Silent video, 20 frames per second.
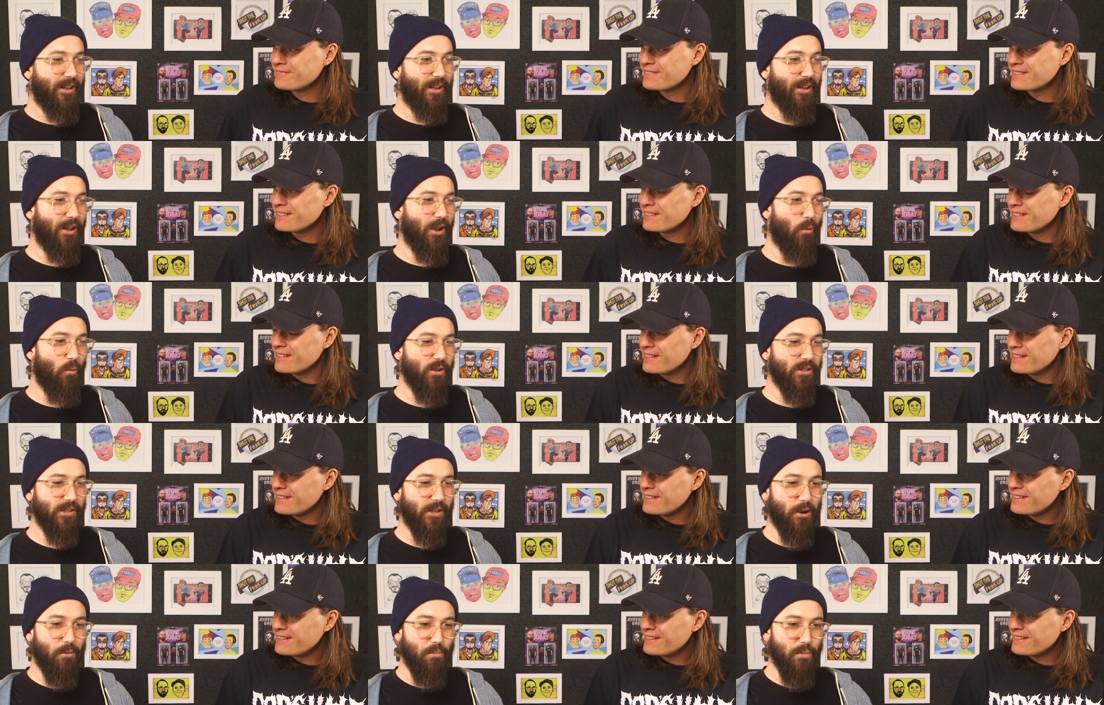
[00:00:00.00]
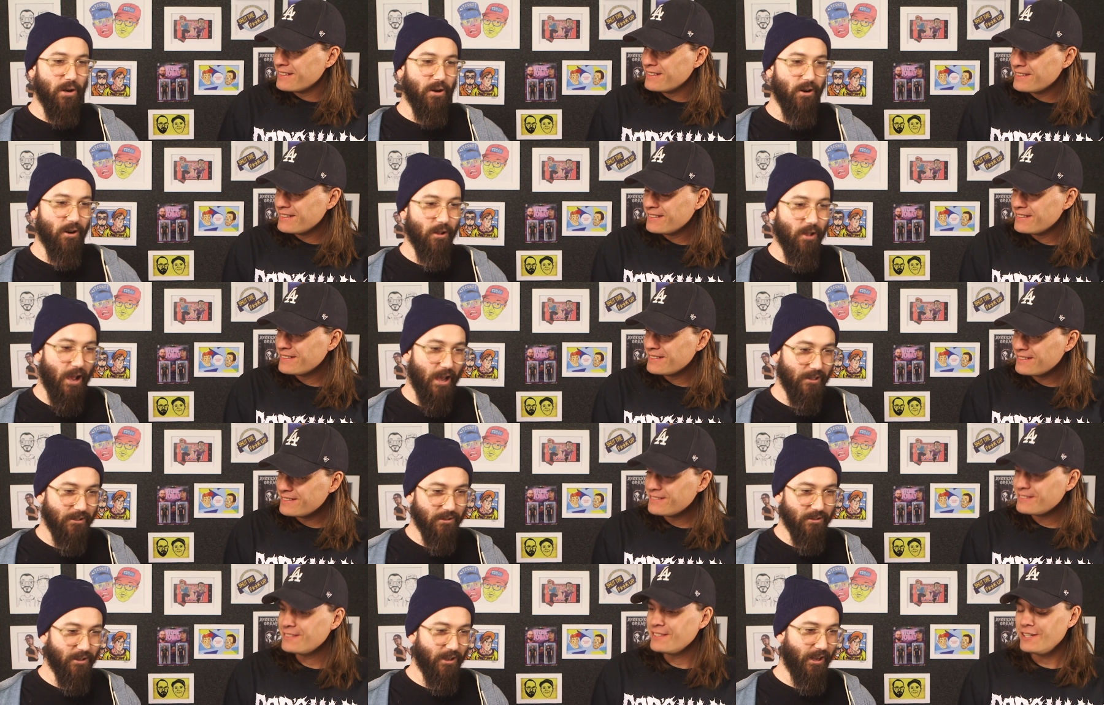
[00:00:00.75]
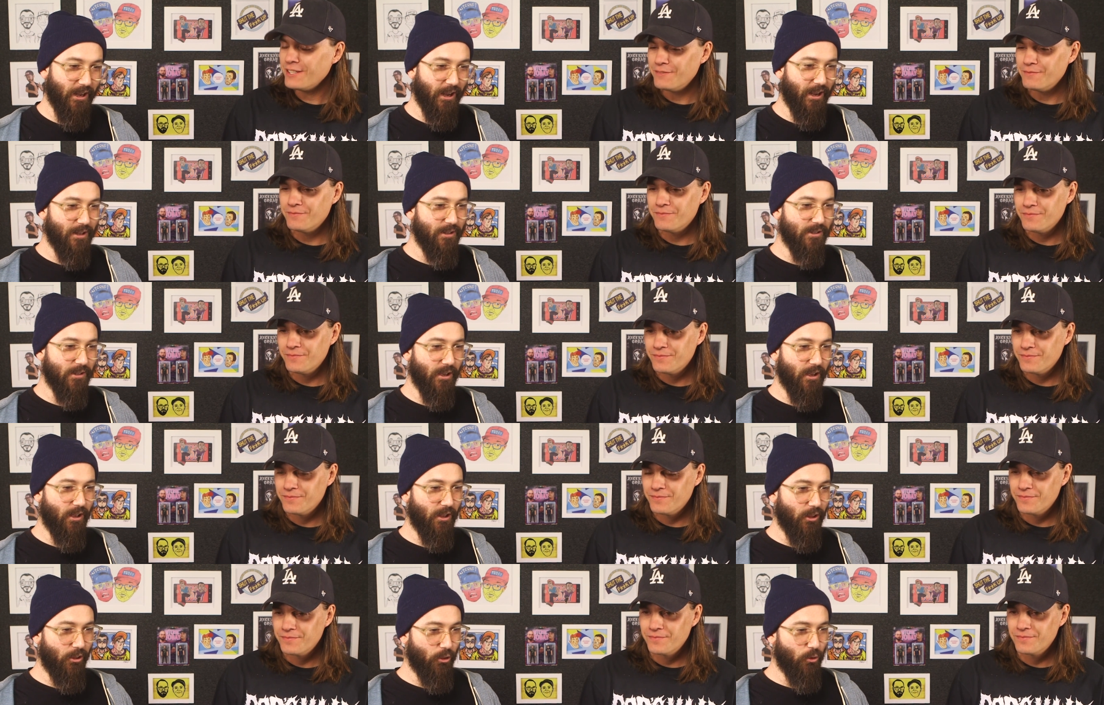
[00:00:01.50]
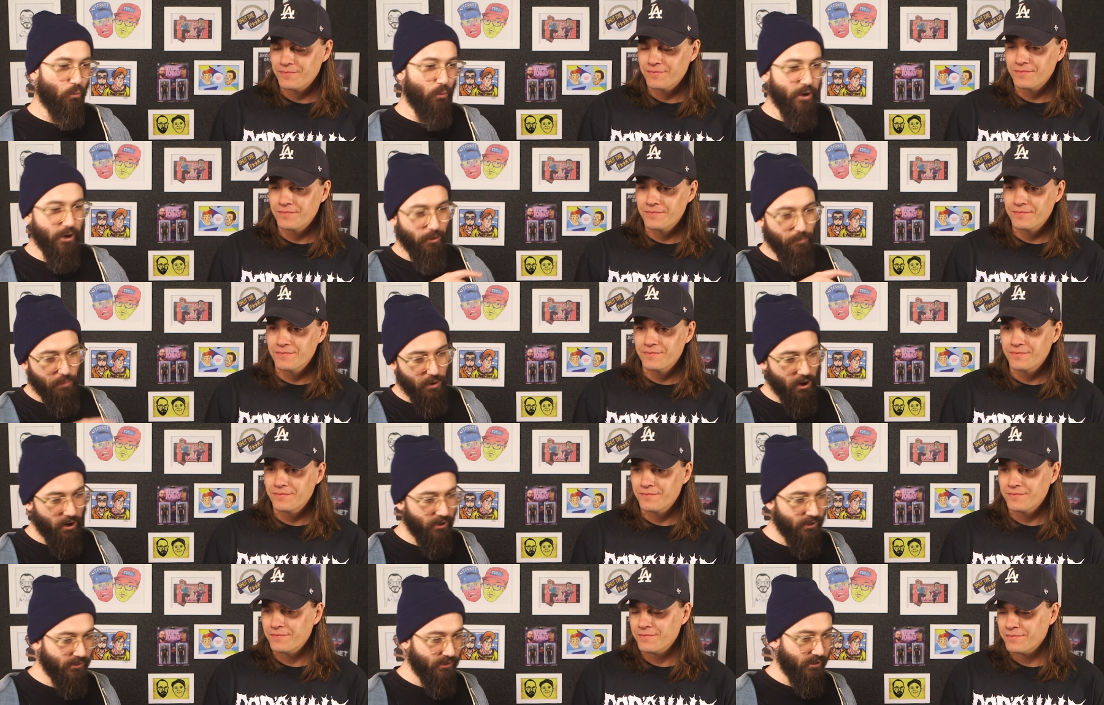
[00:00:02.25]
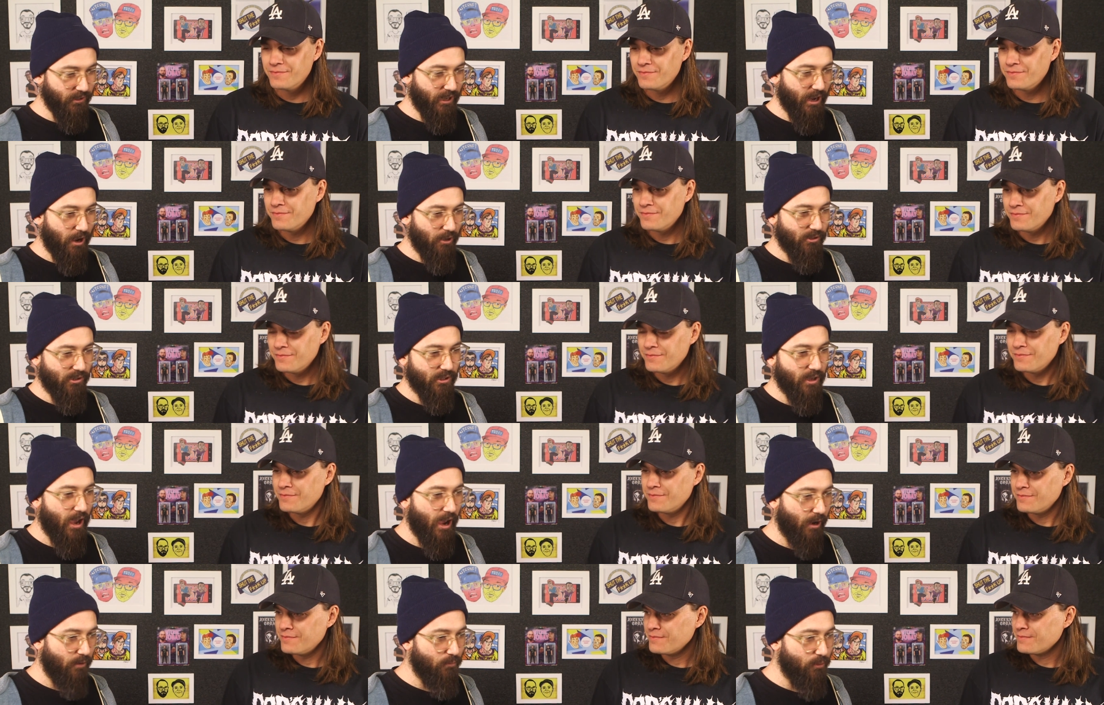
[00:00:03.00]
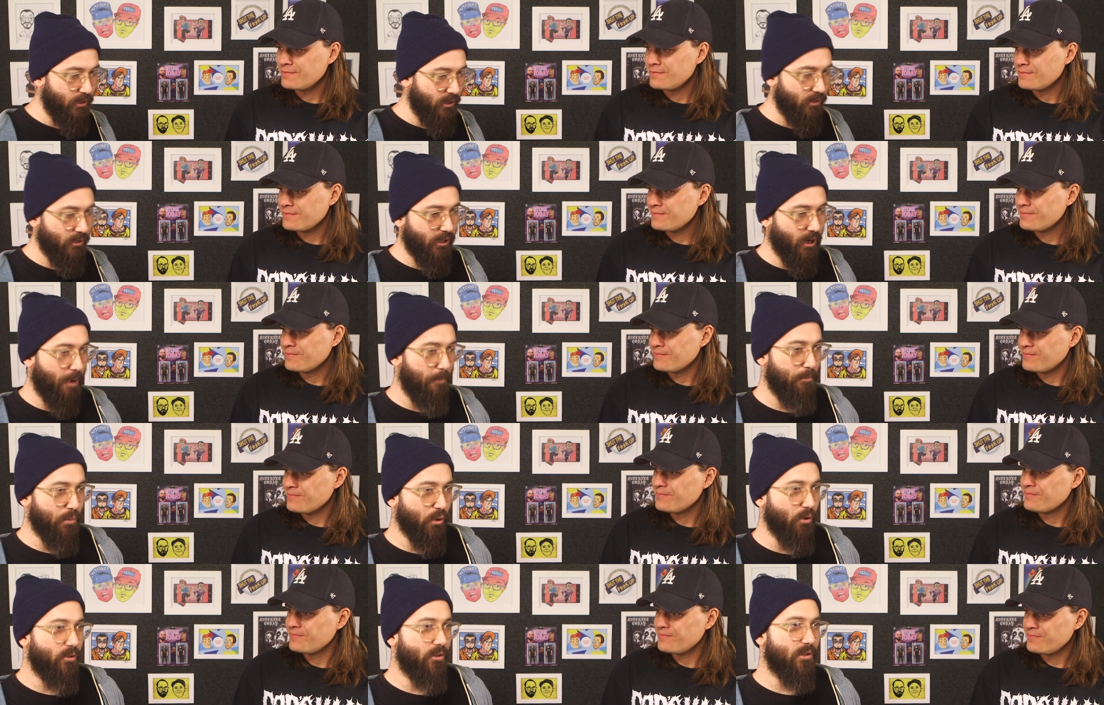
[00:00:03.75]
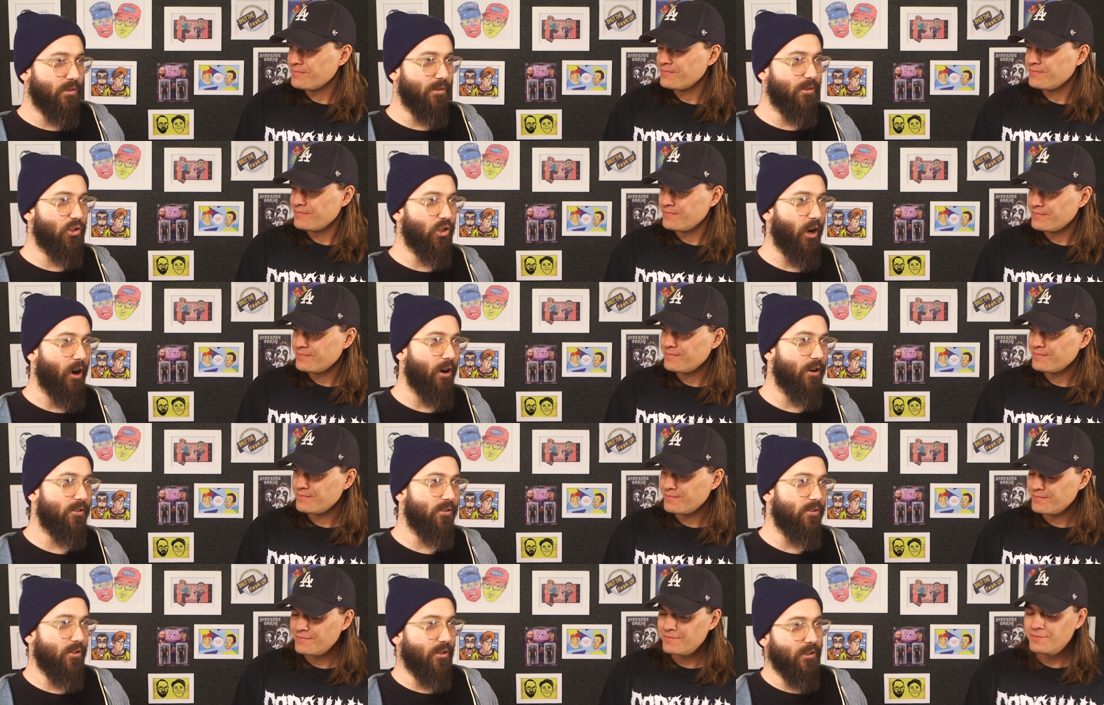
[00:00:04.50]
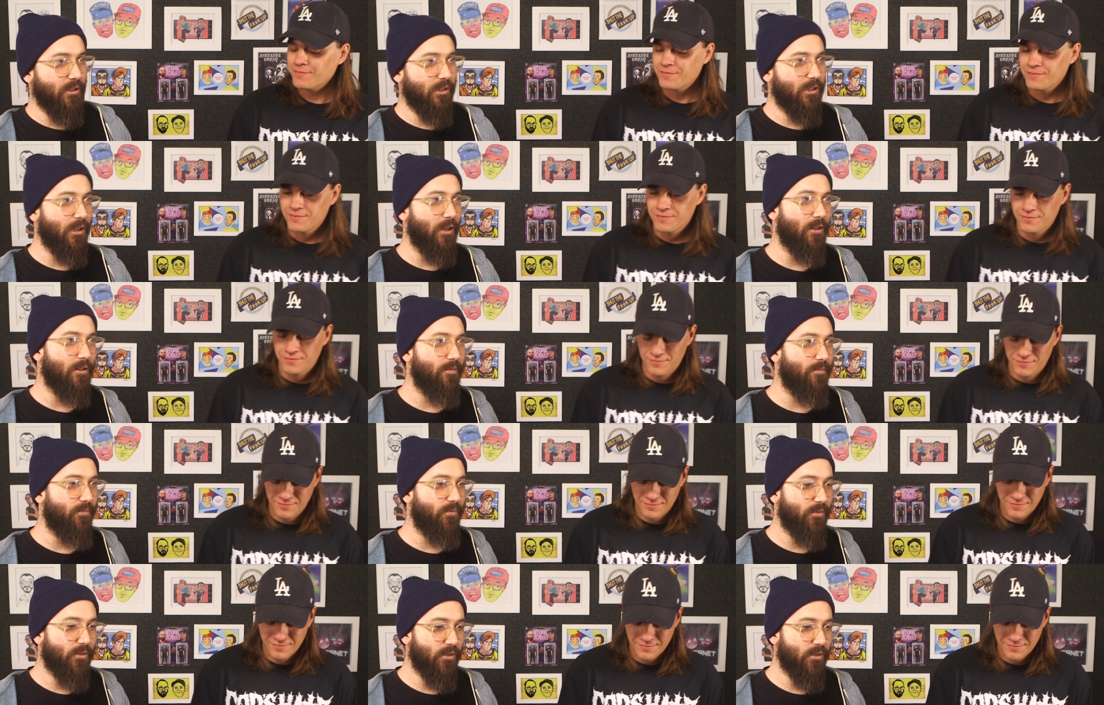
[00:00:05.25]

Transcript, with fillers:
Speaker 1: uh, one-sided mirror glass, yeah. and uh, the real bar is on the outside where you got booths and chairs and you can sit and